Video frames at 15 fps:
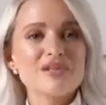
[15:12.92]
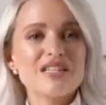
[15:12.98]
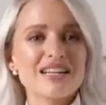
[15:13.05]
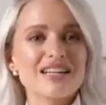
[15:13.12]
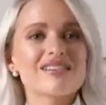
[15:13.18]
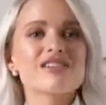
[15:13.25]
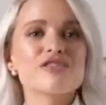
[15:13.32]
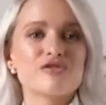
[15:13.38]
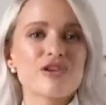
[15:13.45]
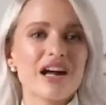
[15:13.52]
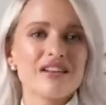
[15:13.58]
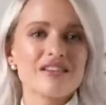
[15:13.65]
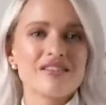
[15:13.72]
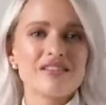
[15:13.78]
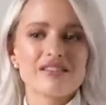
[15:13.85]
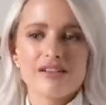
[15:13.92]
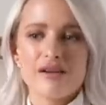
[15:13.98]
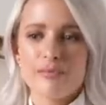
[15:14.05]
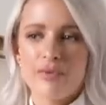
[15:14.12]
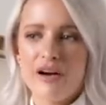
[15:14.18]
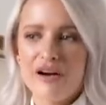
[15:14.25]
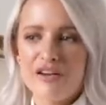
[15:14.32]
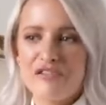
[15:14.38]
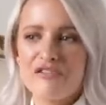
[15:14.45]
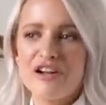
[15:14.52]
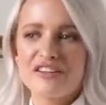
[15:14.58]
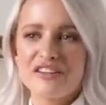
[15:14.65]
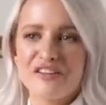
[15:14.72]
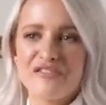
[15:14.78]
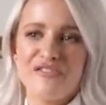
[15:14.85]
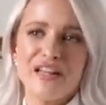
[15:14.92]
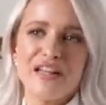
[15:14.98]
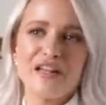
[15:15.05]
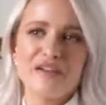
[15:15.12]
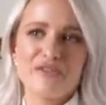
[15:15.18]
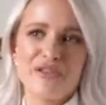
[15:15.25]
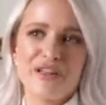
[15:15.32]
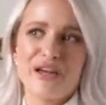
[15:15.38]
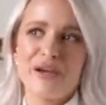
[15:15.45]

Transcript: particular dress, part of the reason I fell in love with